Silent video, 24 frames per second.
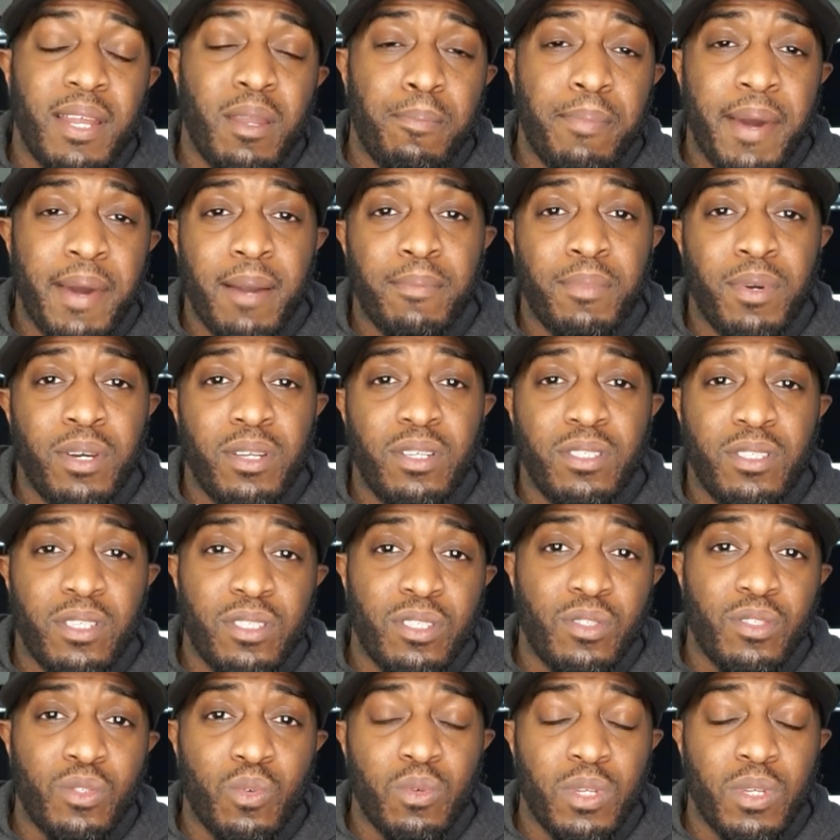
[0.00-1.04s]
on the back burner
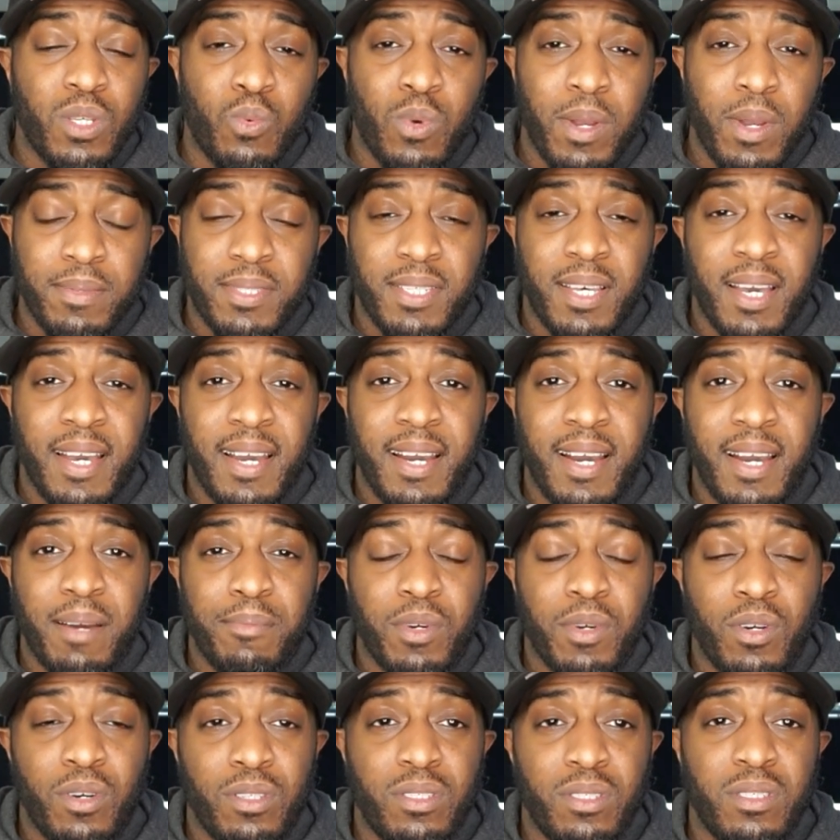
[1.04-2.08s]
just to sort this website
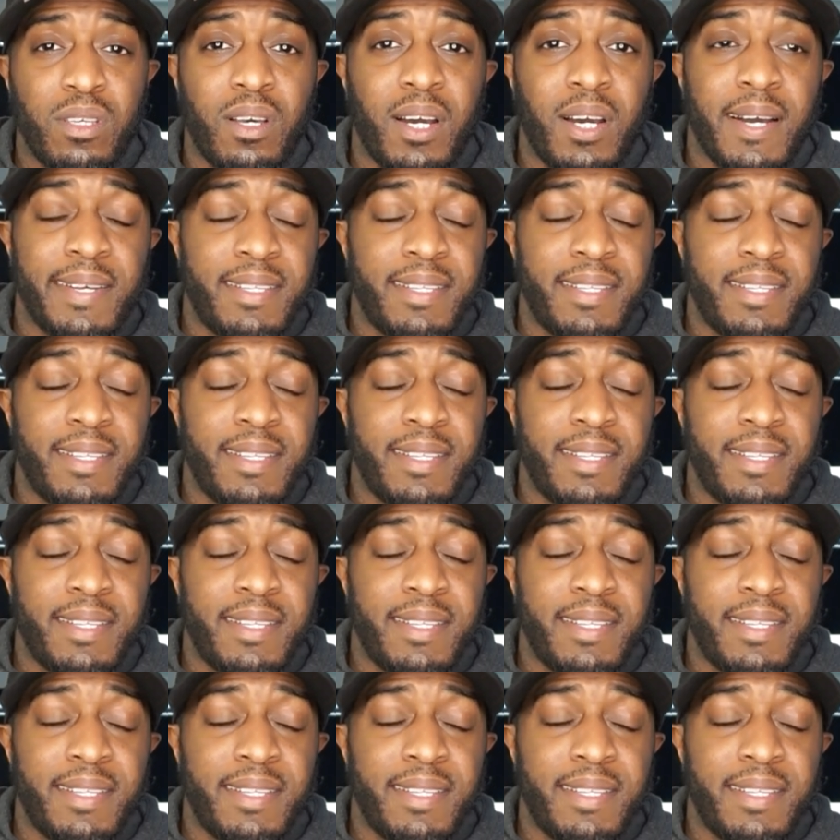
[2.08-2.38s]
out because